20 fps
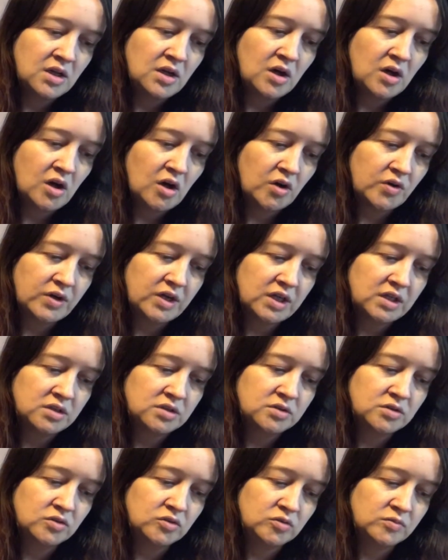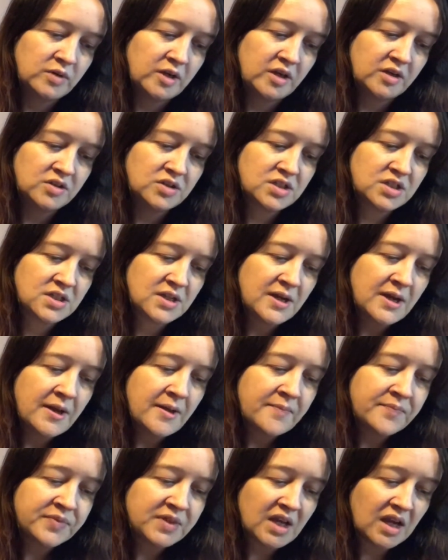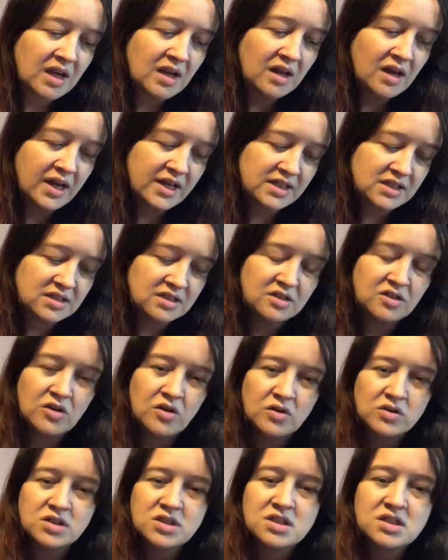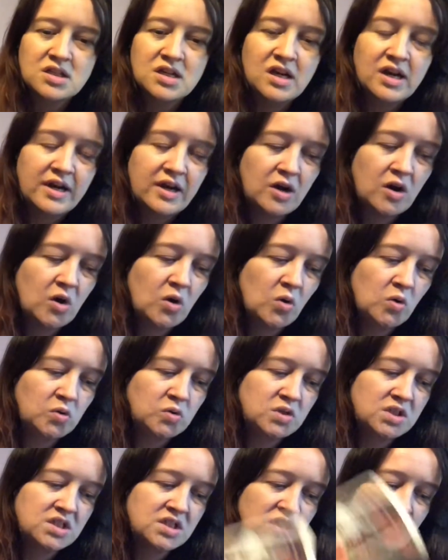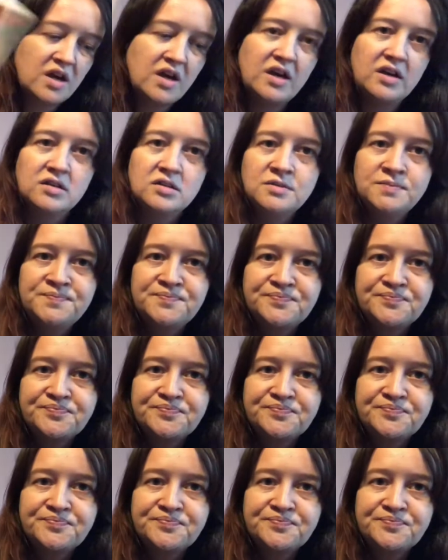horror almost. I like the nod to like old style